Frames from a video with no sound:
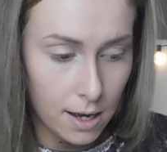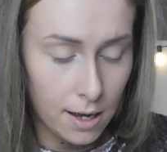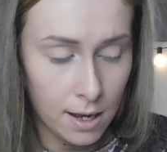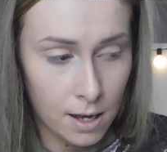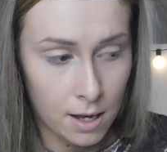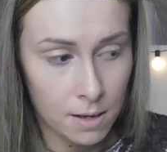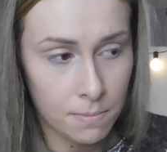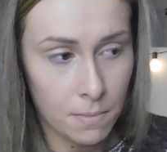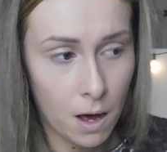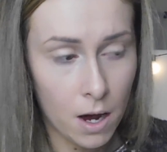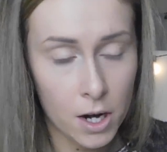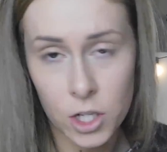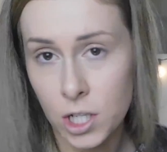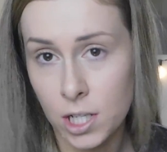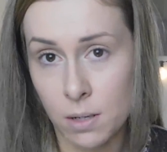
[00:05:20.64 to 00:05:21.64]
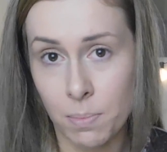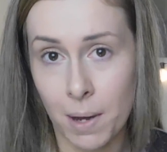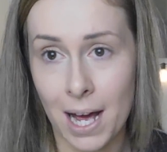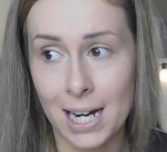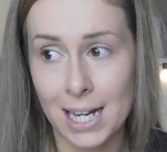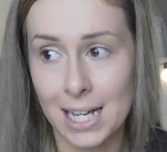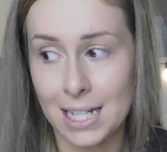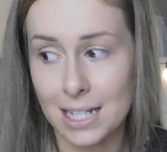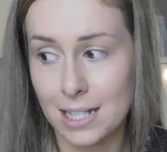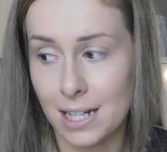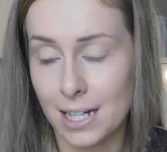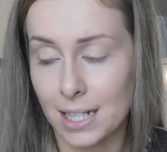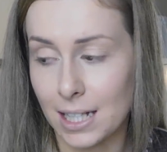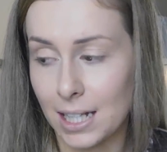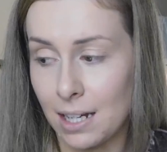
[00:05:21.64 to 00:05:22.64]
Eyeshadow palettes
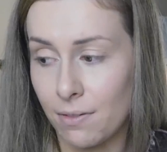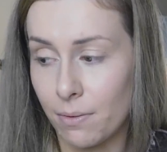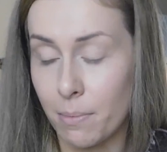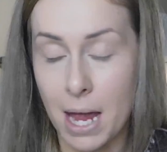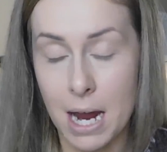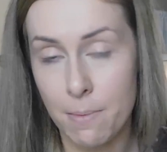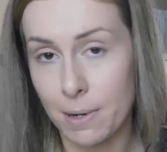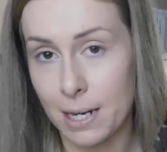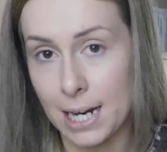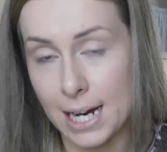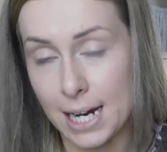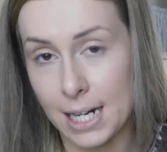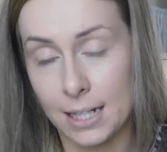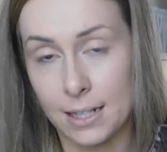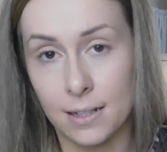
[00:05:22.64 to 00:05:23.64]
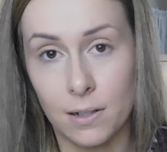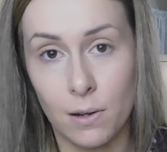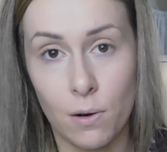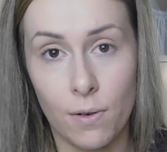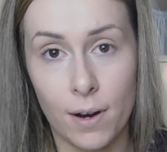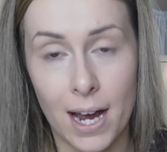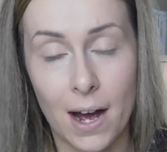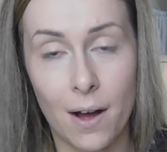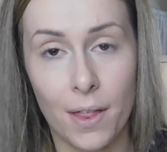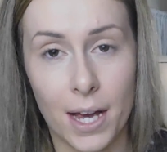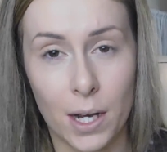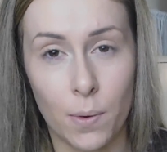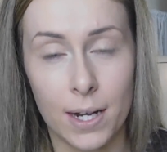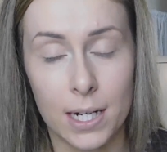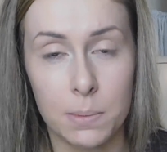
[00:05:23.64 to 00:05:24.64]
like even Maybelline and L'Oreal,
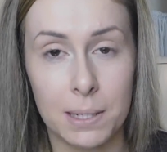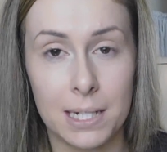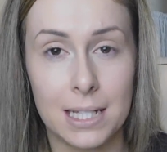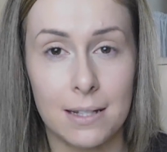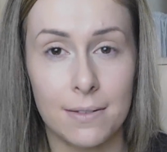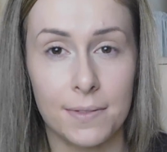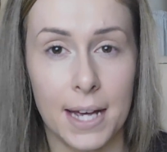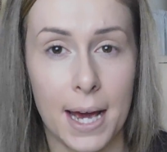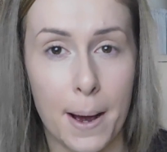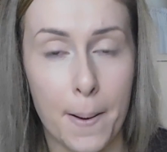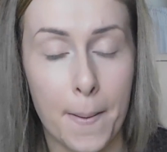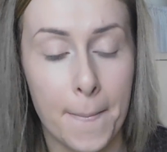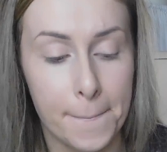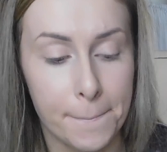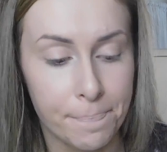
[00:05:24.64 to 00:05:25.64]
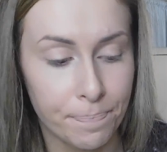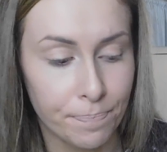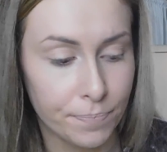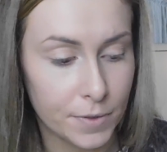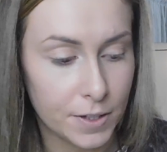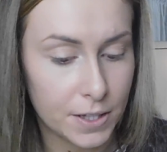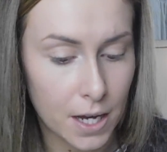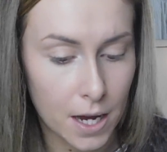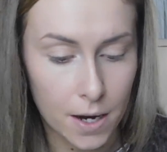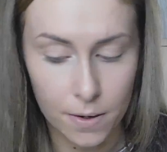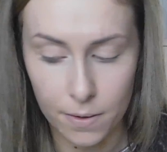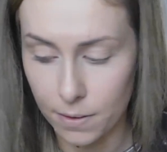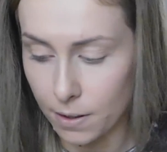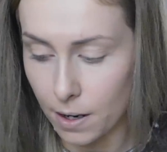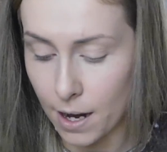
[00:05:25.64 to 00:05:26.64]
they're quite expensive now.
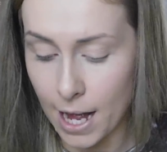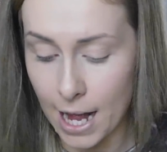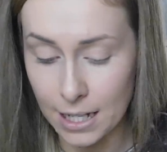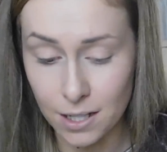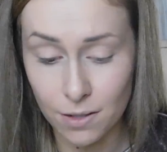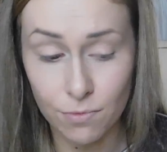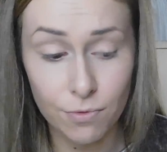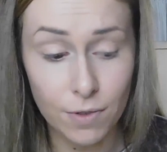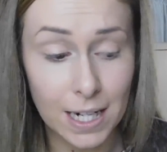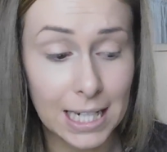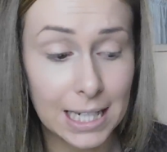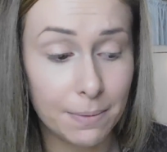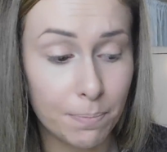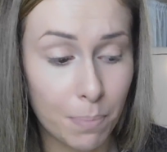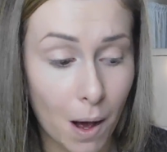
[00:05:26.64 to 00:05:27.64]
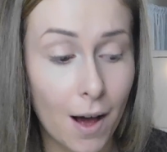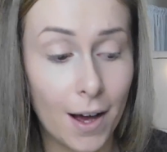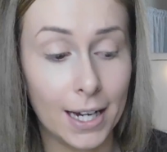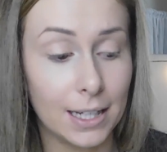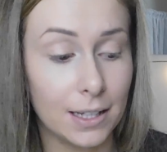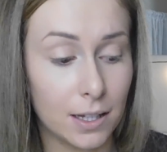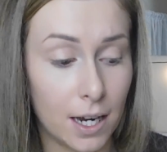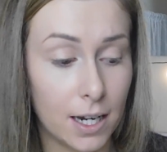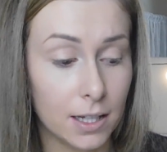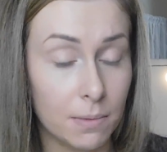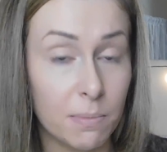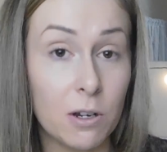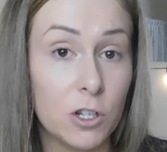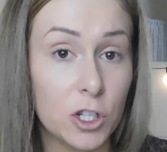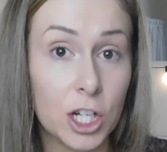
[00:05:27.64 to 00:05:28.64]
So I had to really buy like the
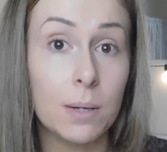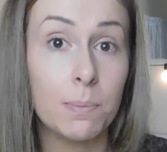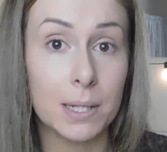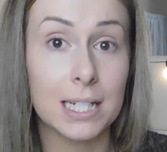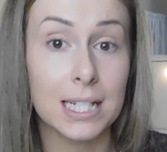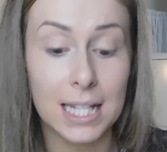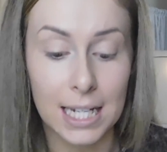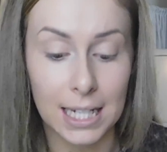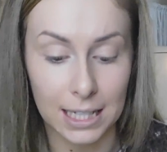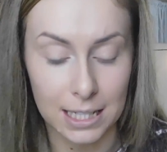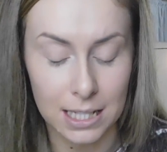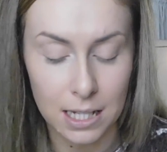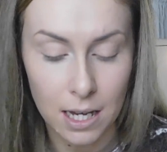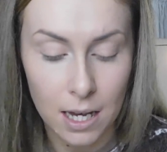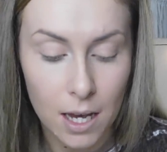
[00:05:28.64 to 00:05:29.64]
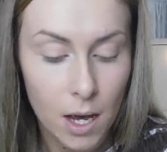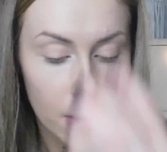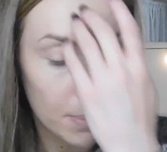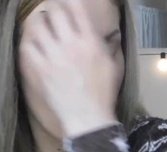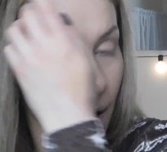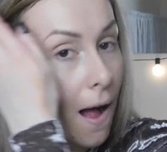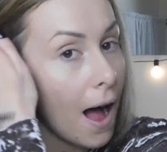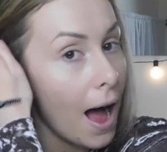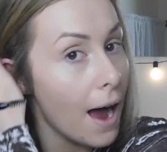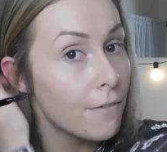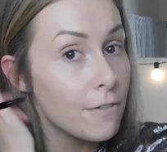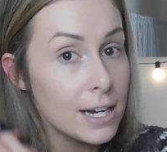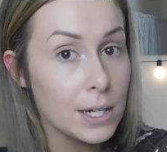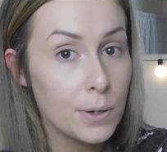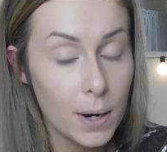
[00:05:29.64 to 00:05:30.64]
most cheapest things. But I
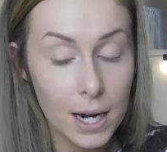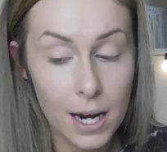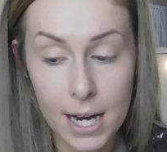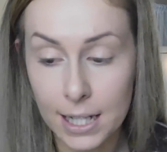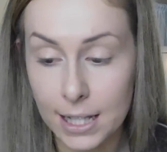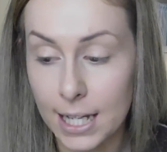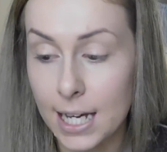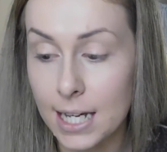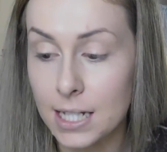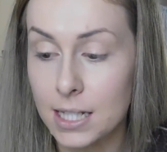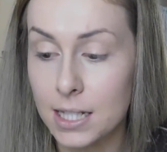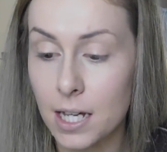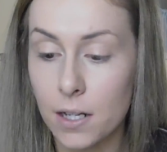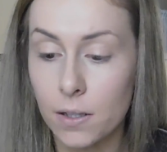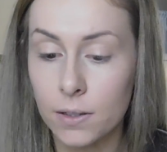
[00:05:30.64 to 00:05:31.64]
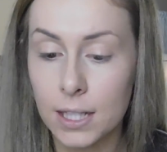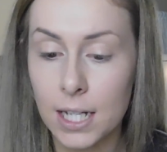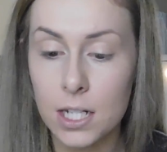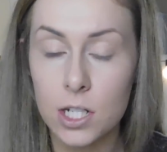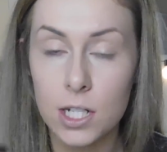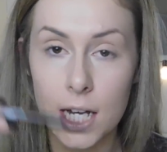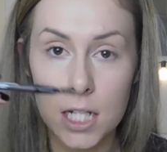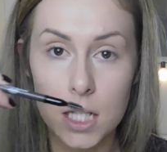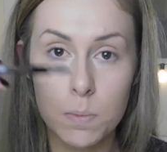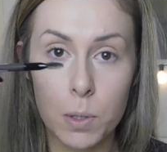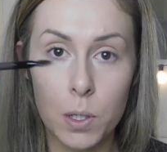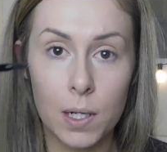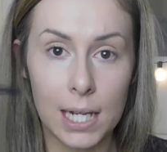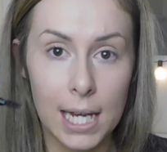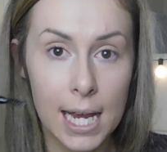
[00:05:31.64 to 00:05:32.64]
really quite like this. So on the end you get a
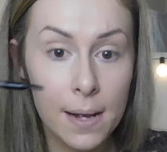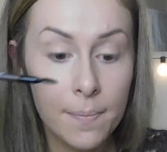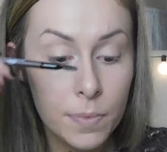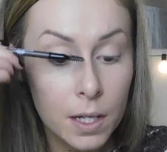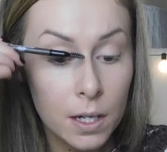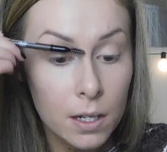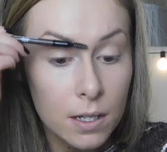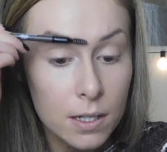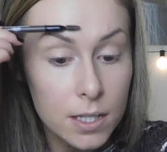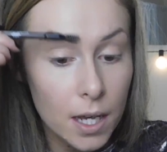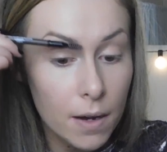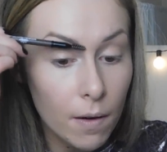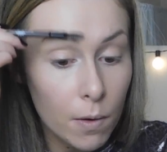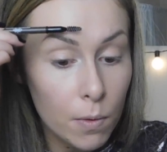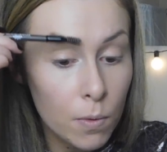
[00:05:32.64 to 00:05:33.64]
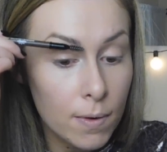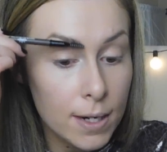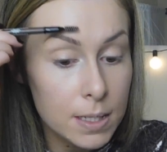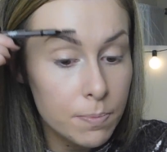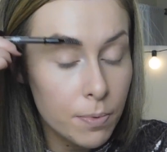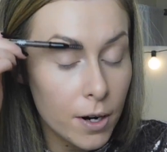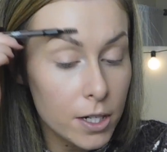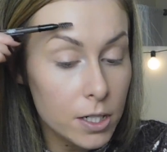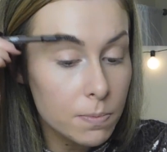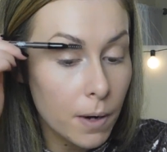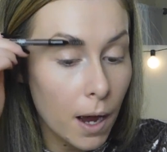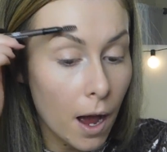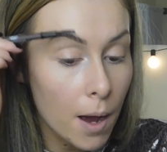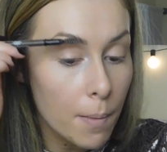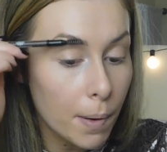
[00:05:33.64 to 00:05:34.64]
spoolie. So I always brush
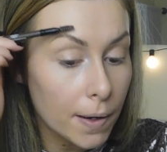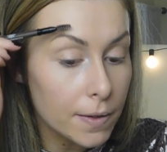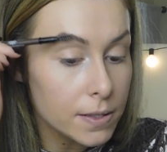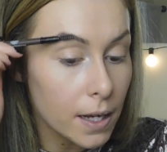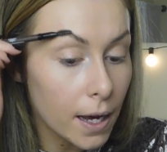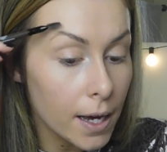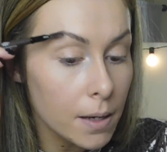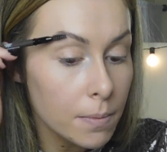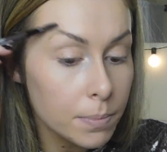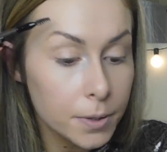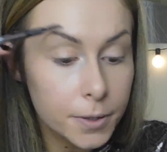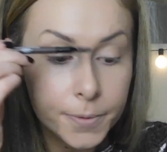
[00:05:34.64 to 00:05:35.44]
my eyebrows up.